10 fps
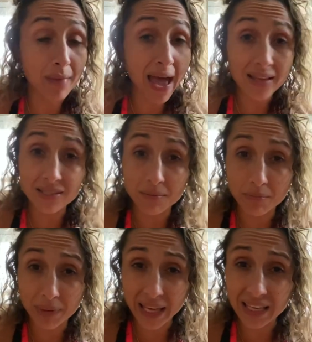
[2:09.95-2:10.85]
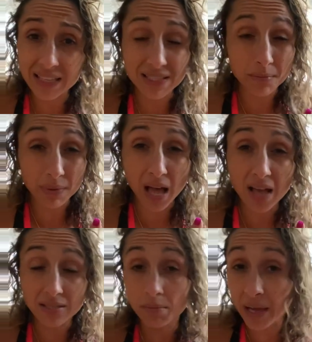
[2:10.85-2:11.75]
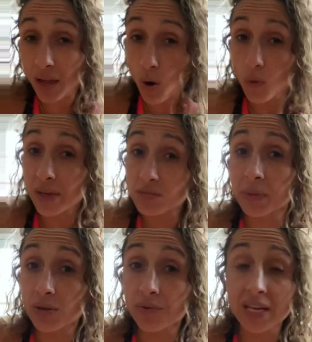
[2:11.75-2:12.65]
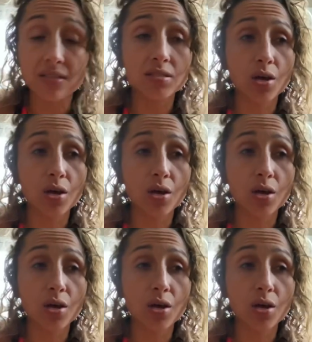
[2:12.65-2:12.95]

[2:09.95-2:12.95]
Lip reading: Mats and blankets and blocks, it might always be a risk.